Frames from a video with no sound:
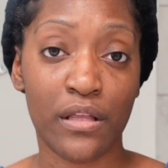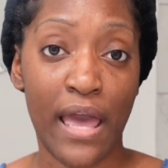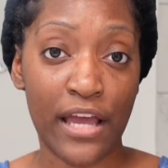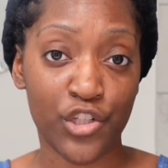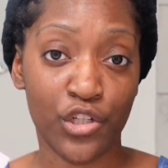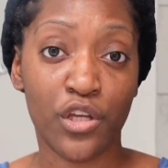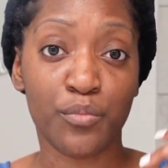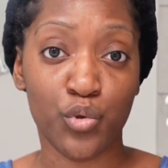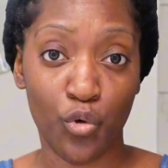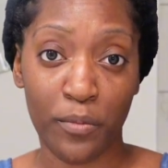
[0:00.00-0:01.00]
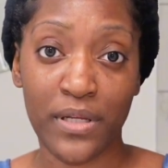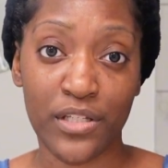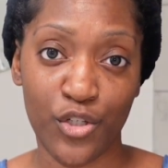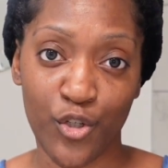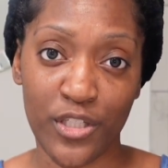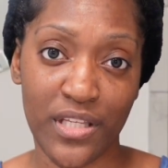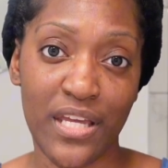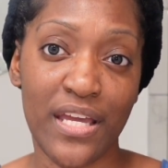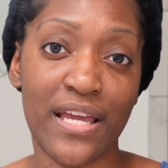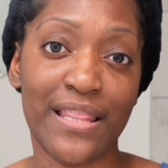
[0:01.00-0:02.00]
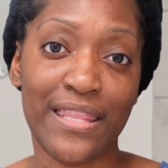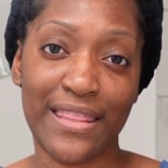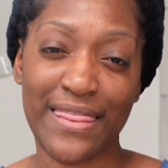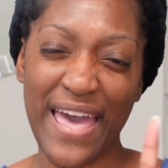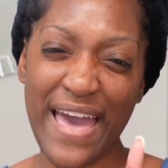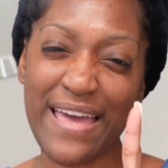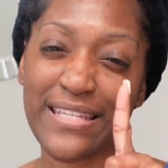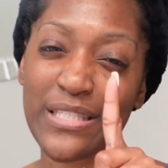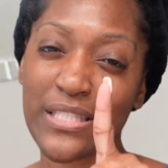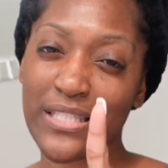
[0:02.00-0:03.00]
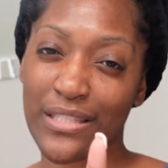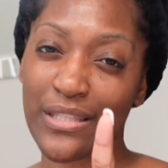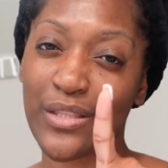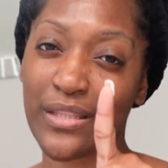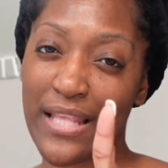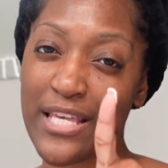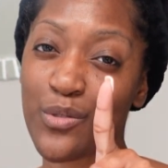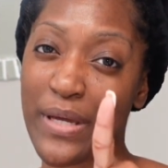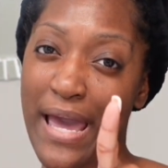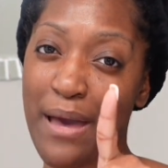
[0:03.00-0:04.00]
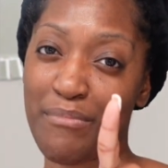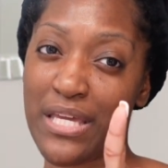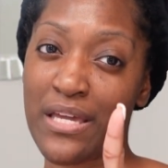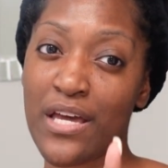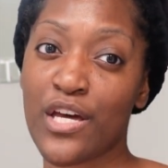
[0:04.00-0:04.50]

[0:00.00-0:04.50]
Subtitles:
actually absorb into your skin, and then that's what got me.